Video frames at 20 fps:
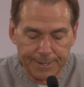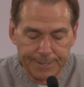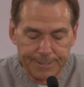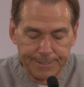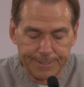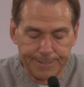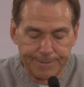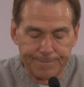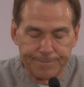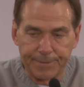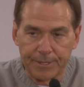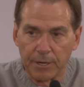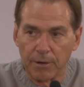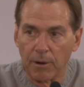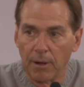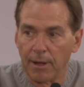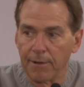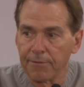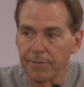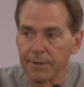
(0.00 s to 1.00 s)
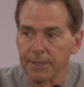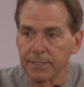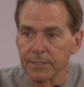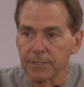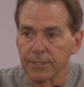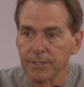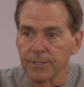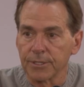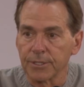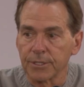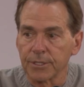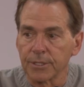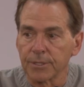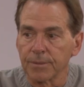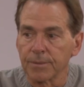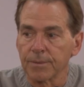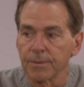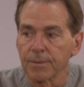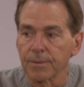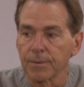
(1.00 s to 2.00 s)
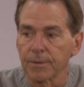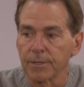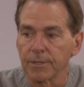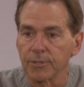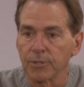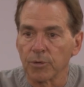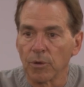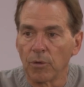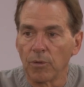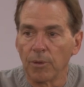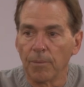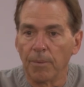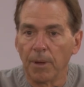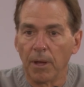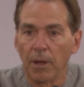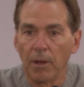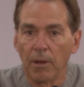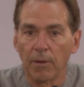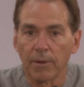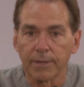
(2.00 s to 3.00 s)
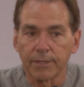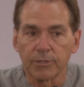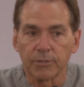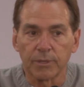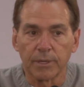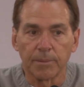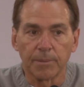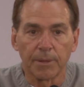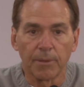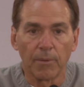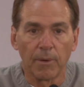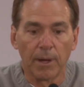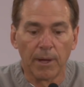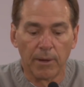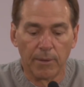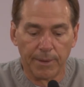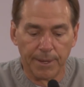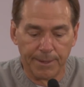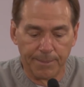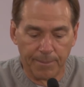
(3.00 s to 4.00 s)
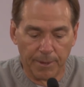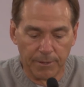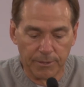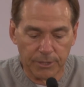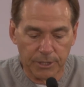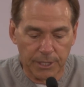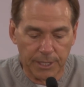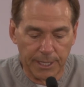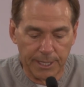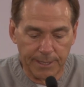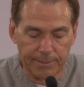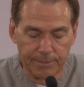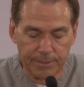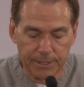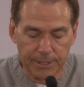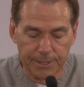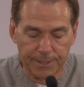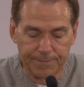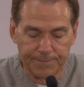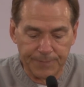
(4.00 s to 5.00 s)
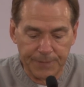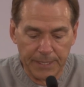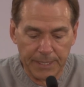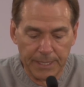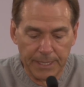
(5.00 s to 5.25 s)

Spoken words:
Their offense has controlled the ball extremely well in most games and